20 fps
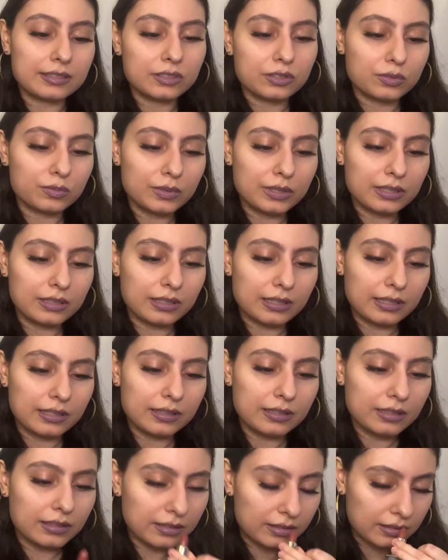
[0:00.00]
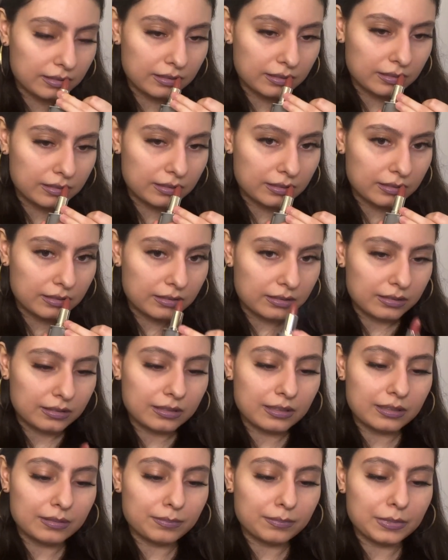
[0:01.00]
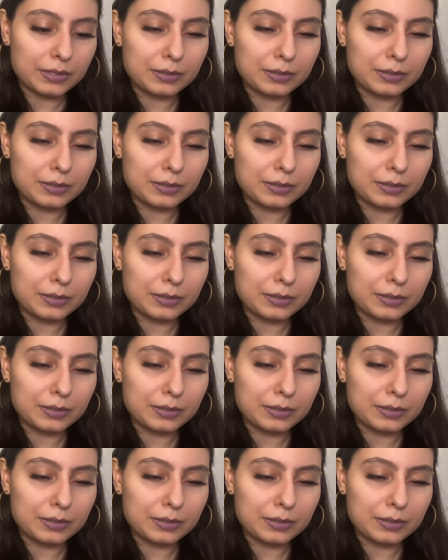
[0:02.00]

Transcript: sweet kind of, but